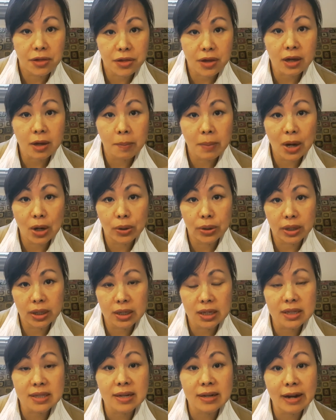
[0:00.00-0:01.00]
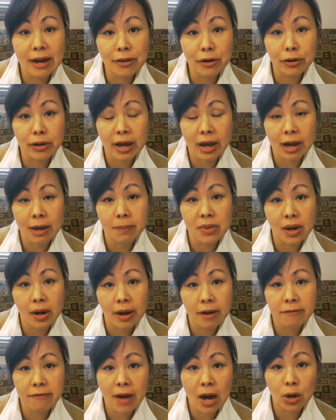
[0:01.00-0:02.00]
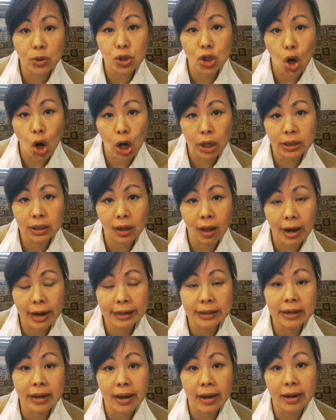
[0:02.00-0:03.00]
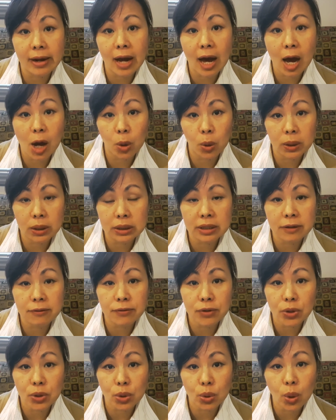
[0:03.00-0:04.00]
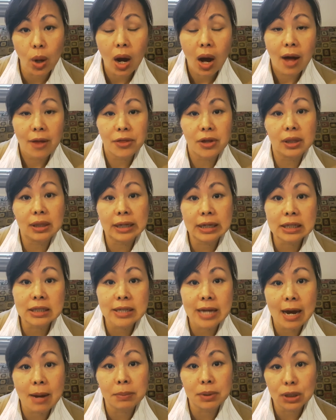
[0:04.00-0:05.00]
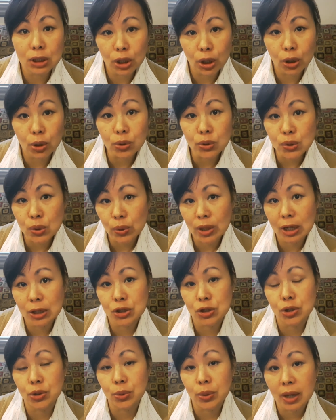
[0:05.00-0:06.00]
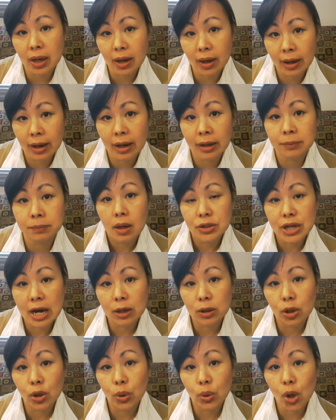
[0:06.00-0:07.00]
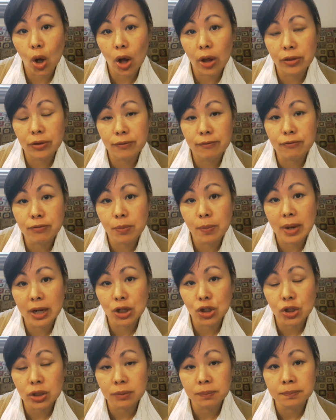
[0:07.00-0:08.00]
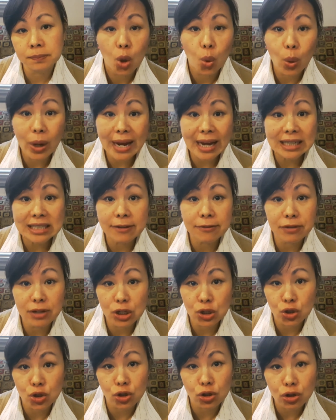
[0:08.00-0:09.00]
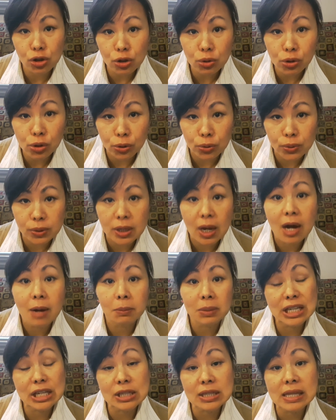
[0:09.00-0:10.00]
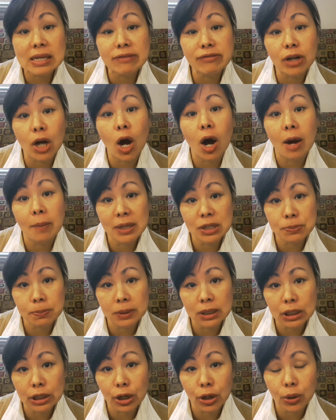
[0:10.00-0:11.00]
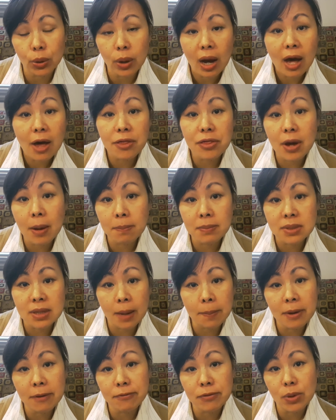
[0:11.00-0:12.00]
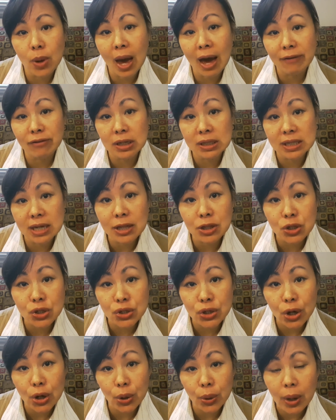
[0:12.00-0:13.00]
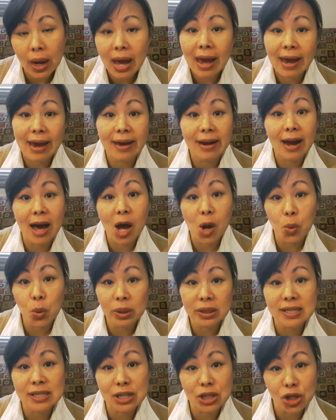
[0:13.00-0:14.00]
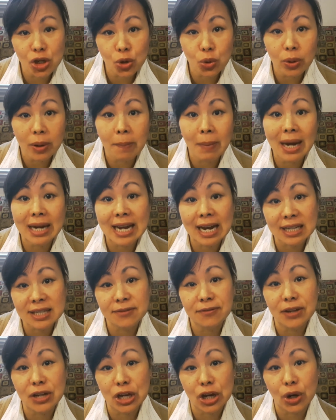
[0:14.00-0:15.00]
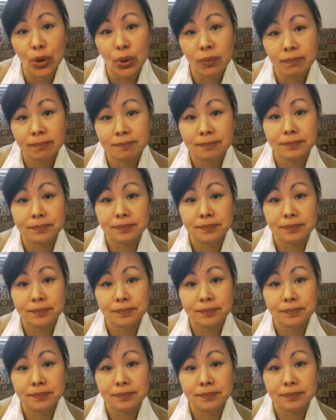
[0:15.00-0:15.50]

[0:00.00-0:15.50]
Think About It is another game that I found online, and I will give you the link down below so that you can download all the information. What activities do you use? Please leave a comment below, thumbs up if you haven't done so, and I will see you in my next video.